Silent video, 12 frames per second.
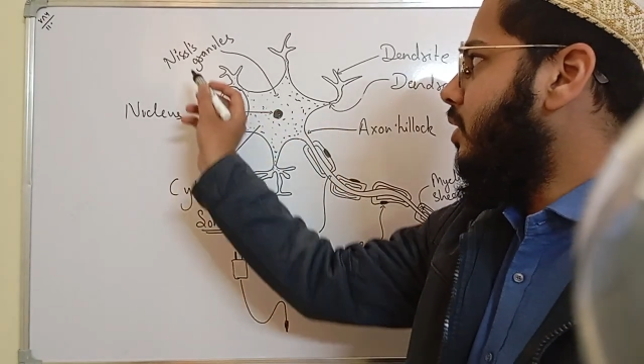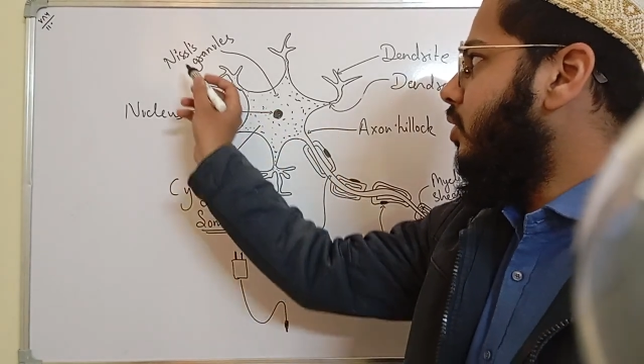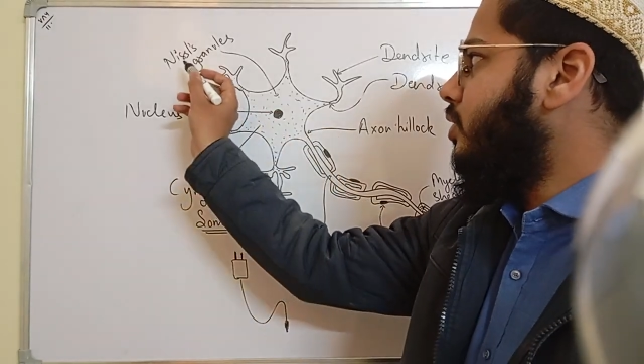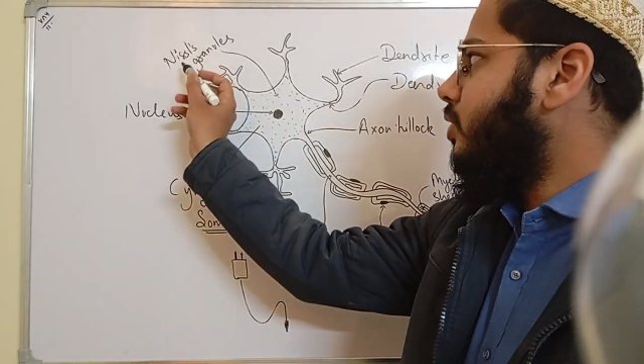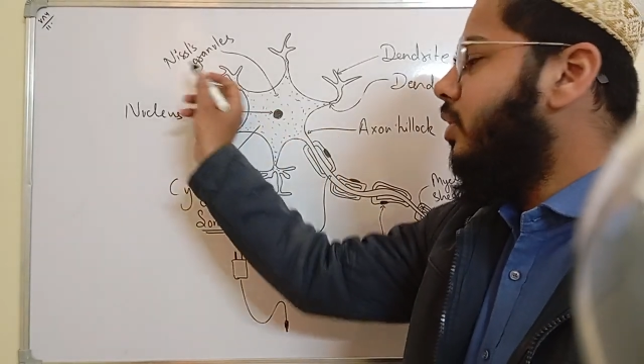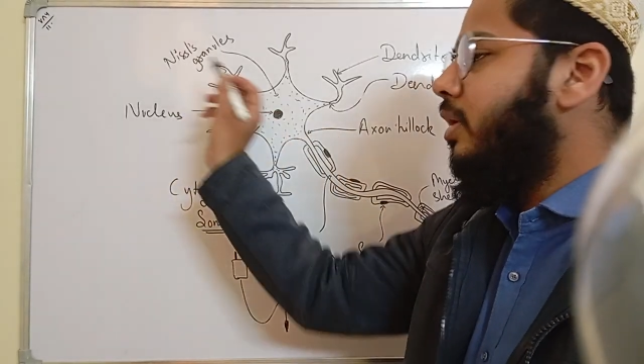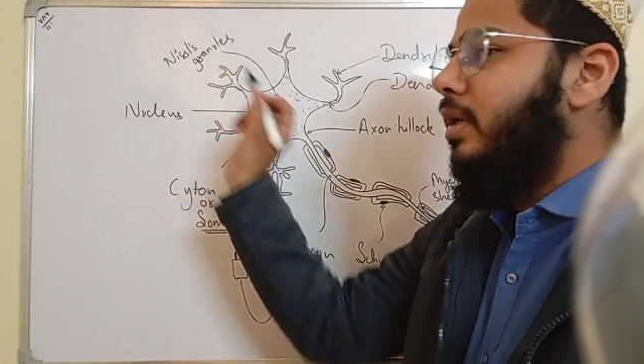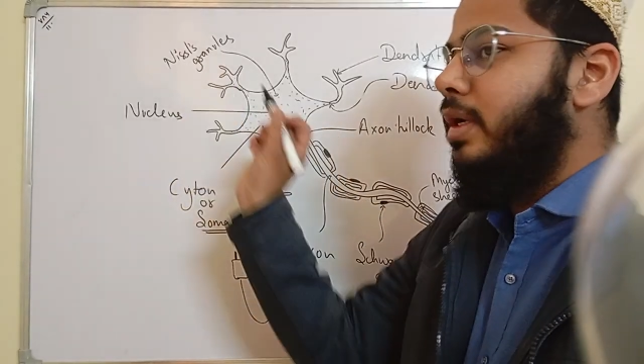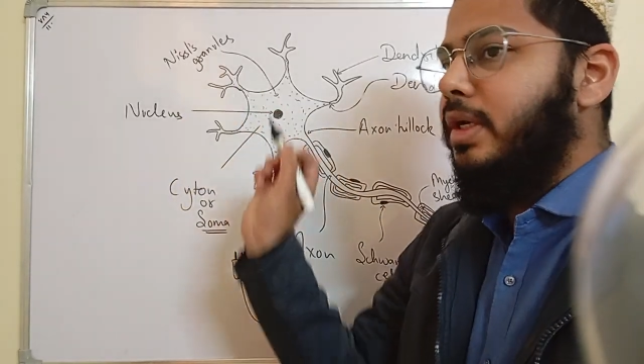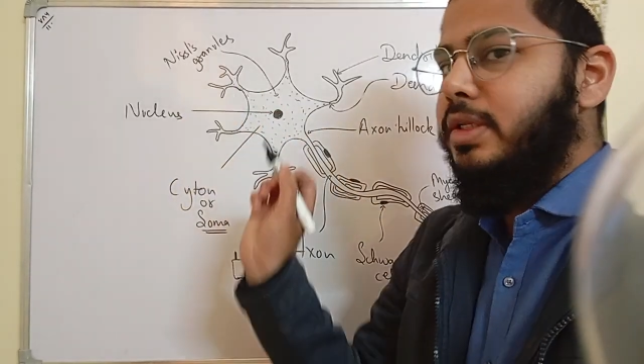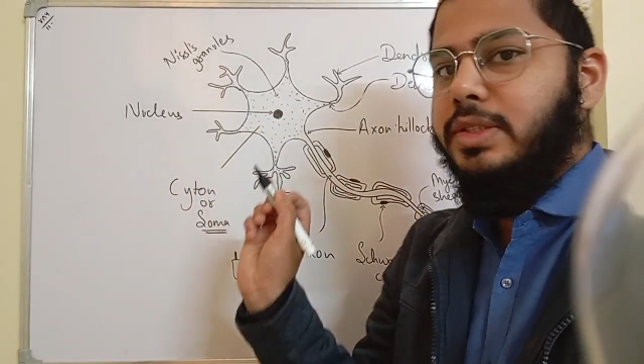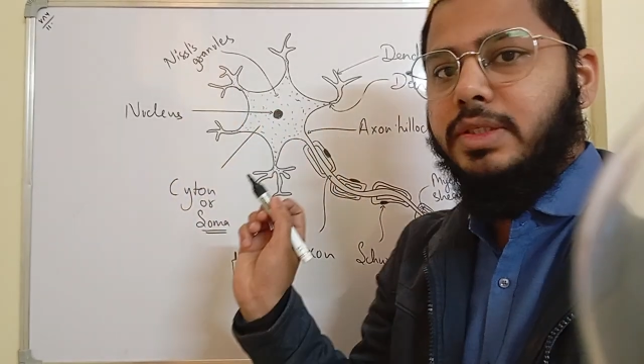it also
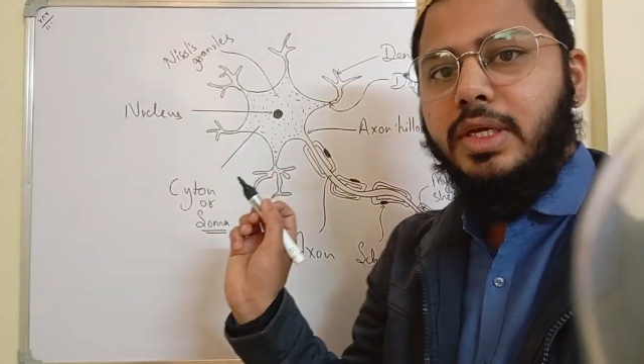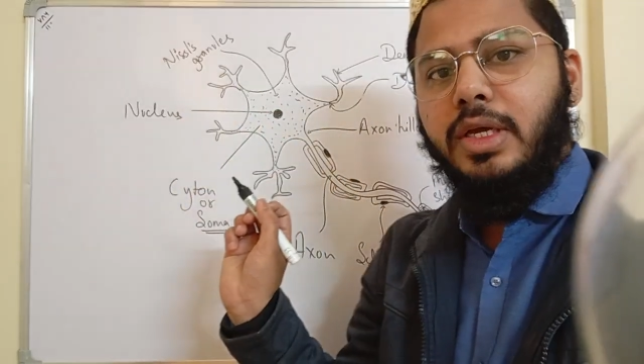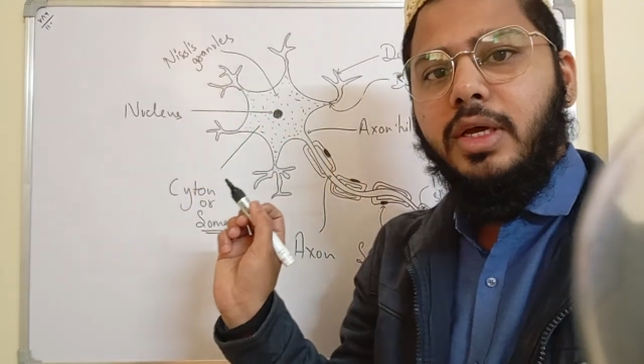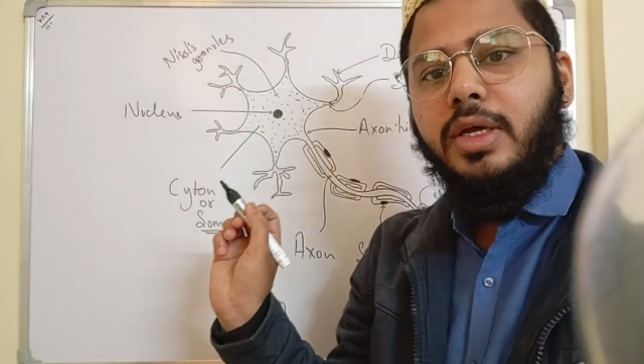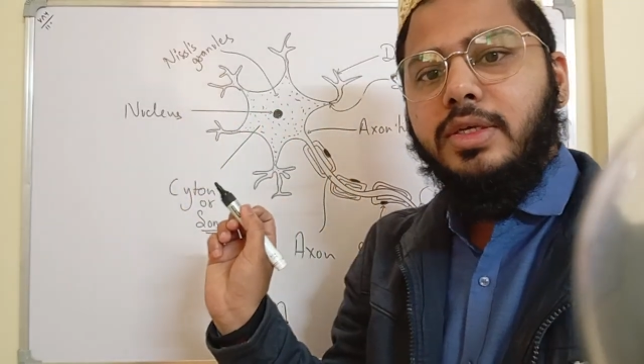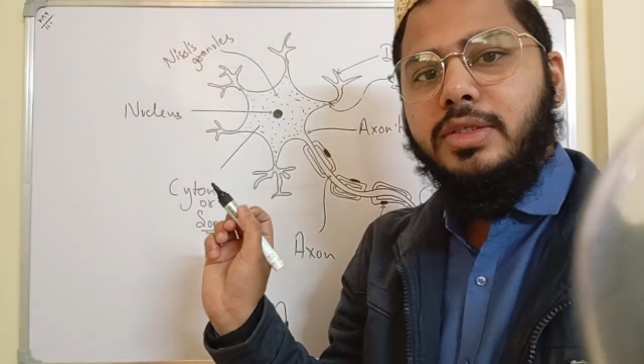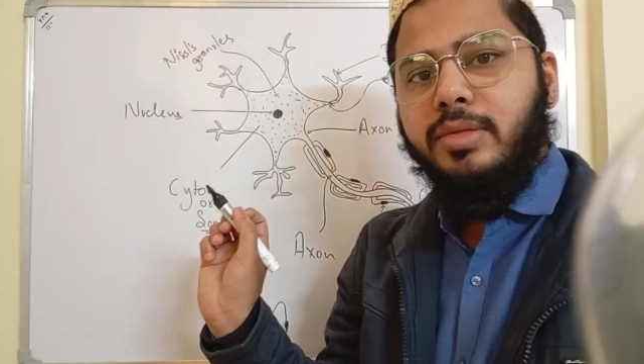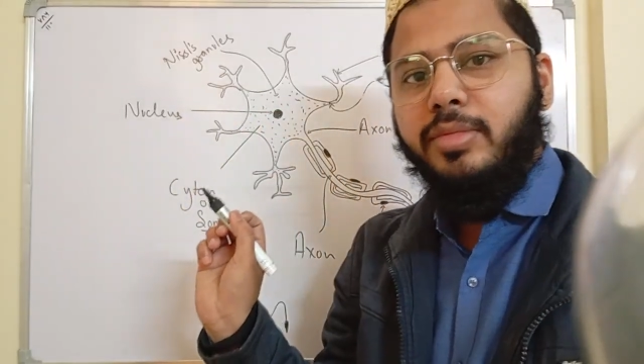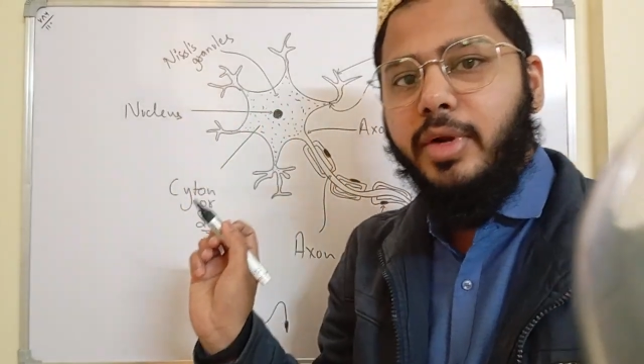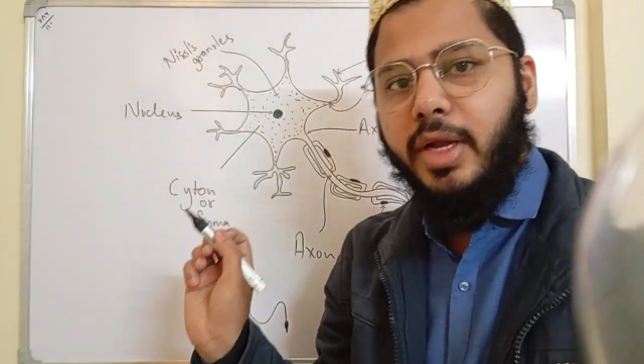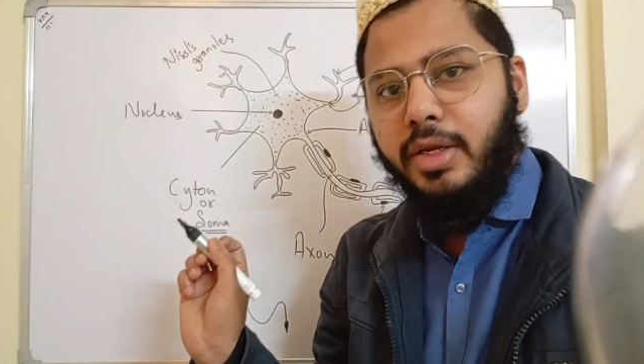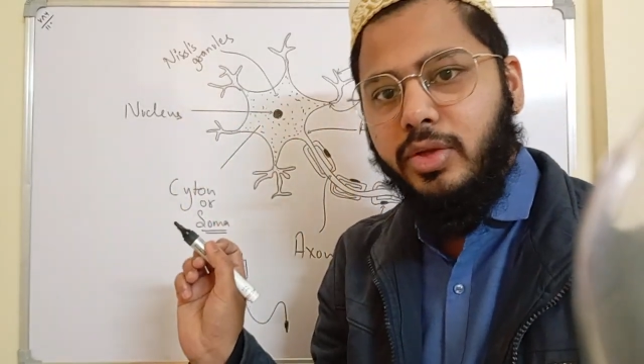contains some
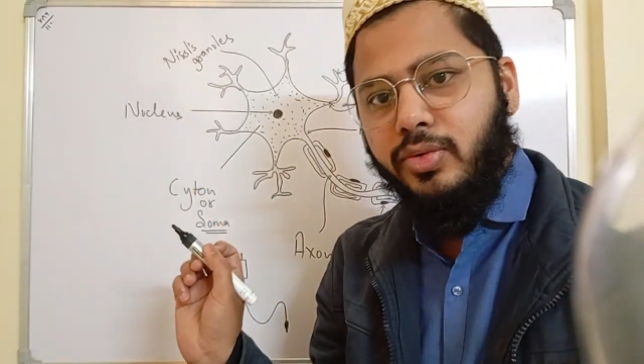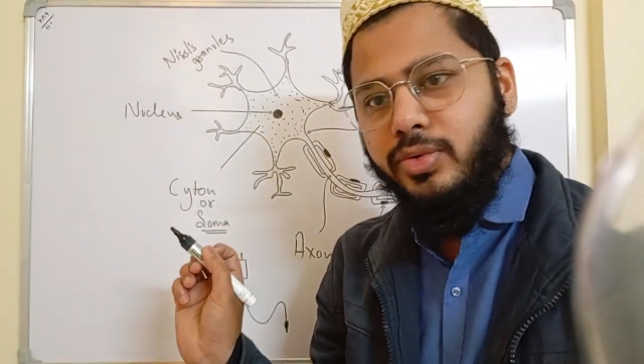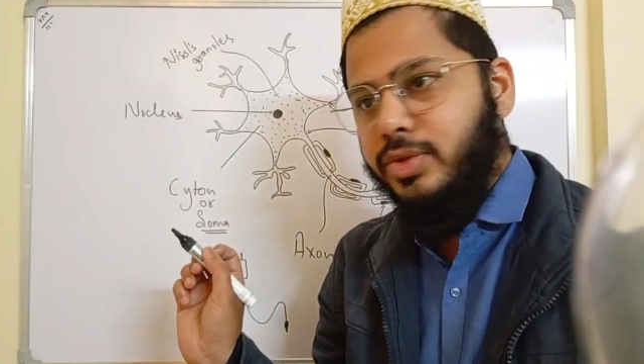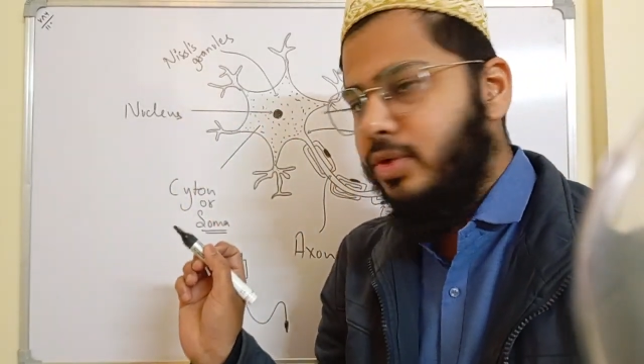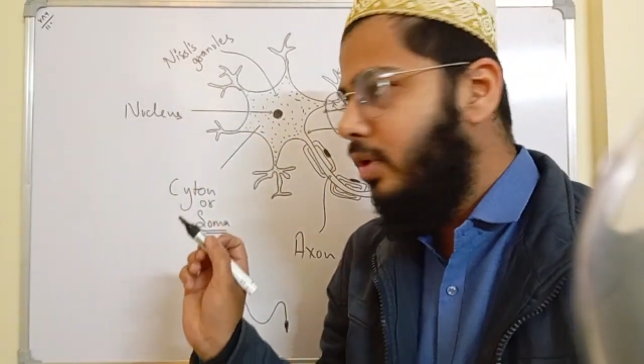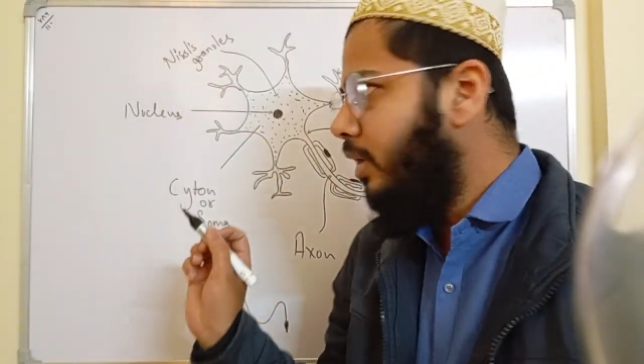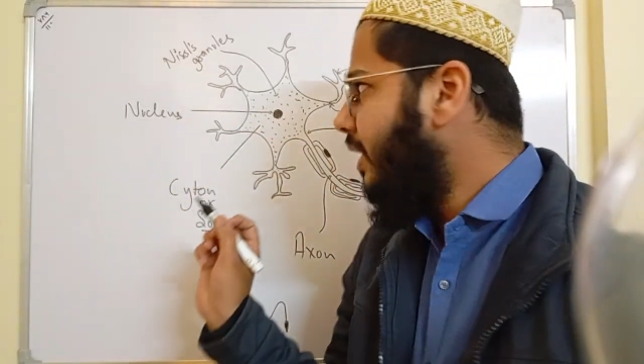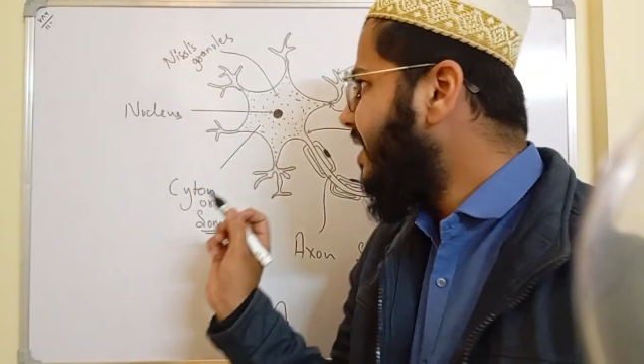granules called